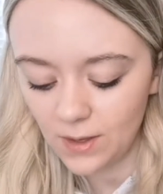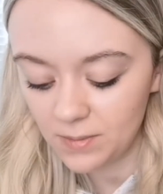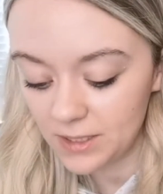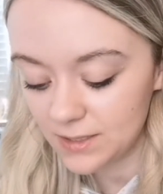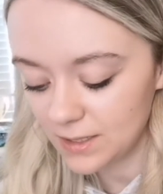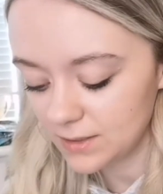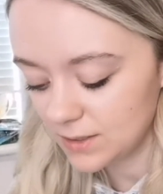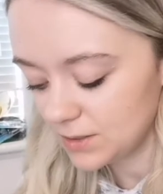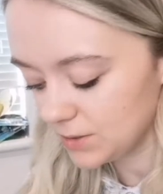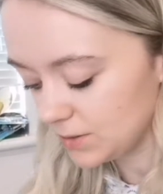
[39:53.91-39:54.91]
from the outside,
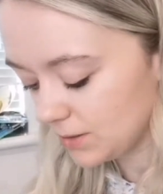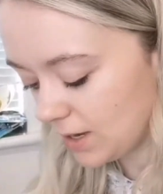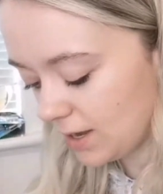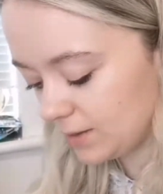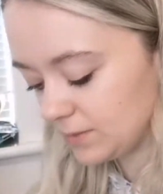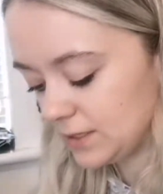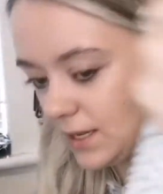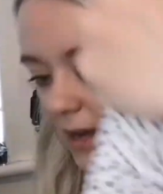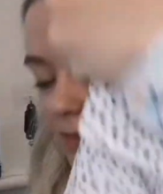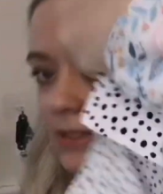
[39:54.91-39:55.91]
if that makes sense at
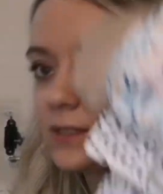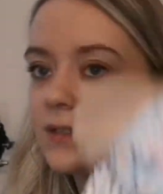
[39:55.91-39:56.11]
all.